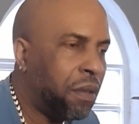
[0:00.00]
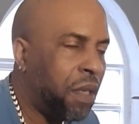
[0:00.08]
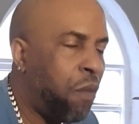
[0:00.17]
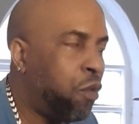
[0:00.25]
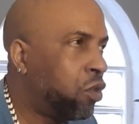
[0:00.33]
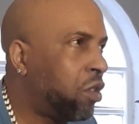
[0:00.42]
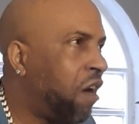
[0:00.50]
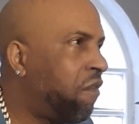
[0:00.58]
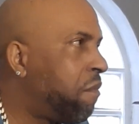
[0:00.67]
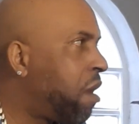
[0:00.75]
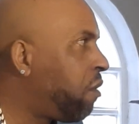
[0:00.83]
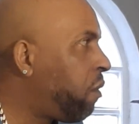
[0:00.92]
And we used to have
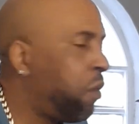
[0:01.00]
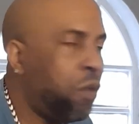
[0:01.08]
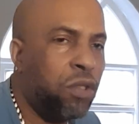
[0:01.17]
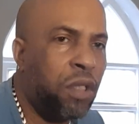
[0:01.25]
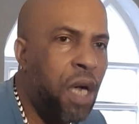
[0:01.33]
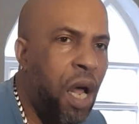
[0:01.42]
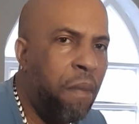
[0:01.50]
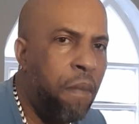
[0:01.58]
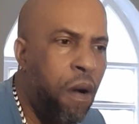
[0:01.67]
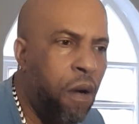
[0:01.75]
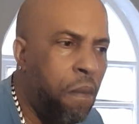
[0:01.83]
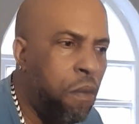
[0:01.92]
mango, we used to call it
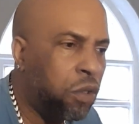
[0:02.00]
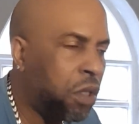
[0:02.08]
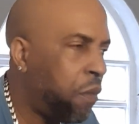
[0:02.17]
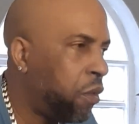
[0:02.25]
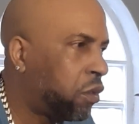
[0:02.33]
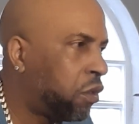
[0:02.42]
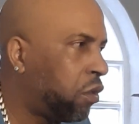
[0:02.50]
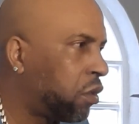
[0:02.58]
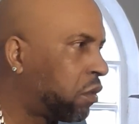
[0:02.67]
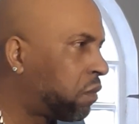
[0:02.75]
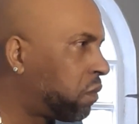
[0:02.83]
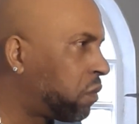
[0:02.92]
mango bush, and we used to
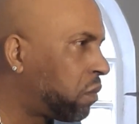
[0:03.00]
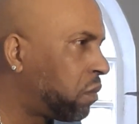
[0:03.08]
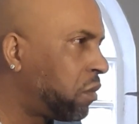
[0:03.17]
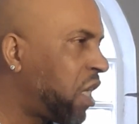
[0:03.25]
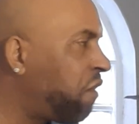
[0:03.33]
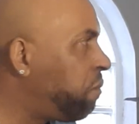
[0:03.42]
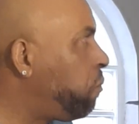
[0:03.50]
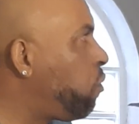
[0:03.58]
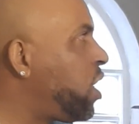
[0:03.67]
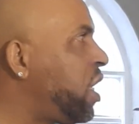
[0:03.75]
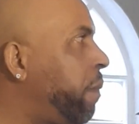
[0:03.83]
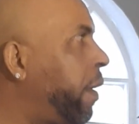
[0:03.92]
just have
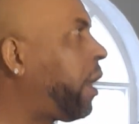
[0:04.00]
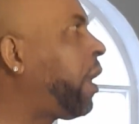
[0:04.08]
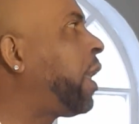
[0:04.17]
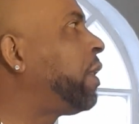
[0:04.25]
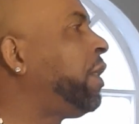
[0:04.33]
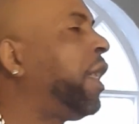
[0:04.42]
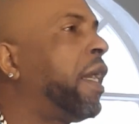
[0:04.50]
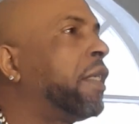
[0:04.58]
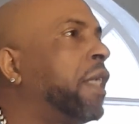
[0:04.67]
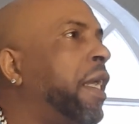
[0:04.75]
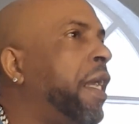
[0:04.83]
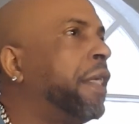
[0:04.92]
bully for land, acres
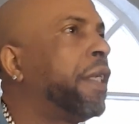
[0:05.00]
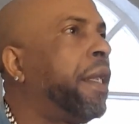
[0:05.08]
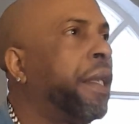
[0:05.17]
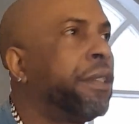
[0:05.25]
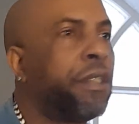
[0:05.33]
and acres of land.